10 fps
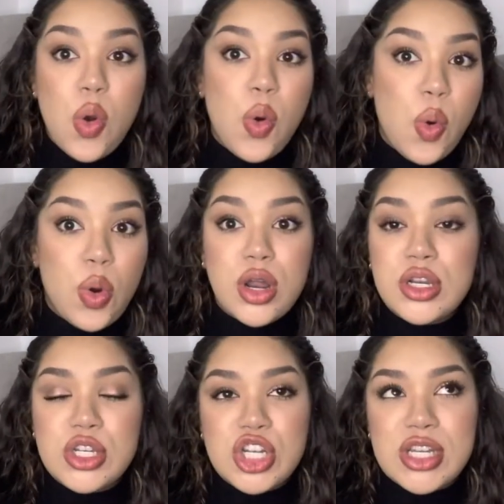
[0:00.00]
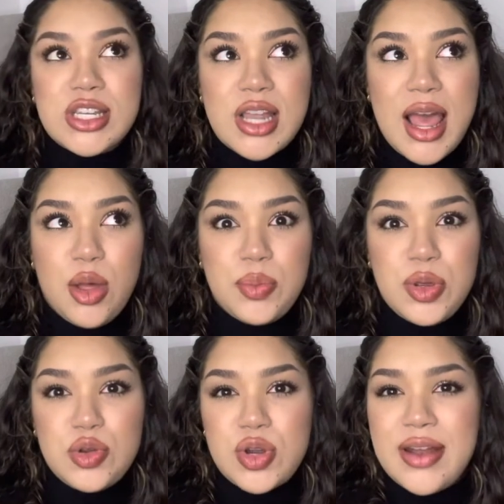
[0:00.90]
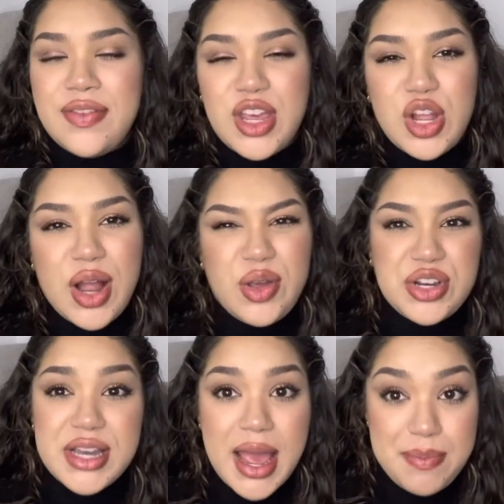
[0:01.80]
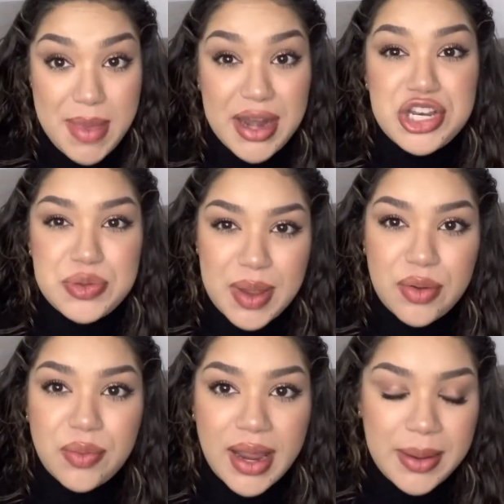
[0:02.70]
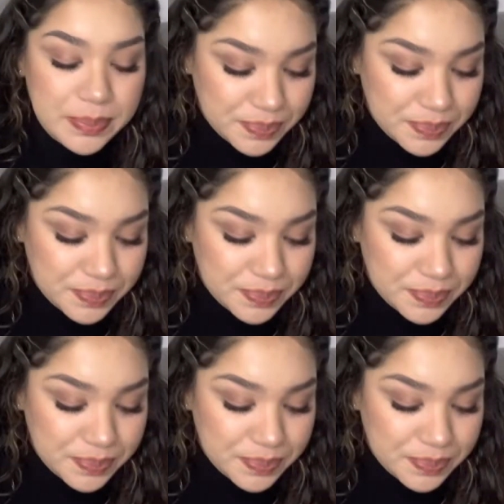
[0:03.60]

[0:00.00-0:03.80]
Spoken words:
or just help you try to figure out your time management, right?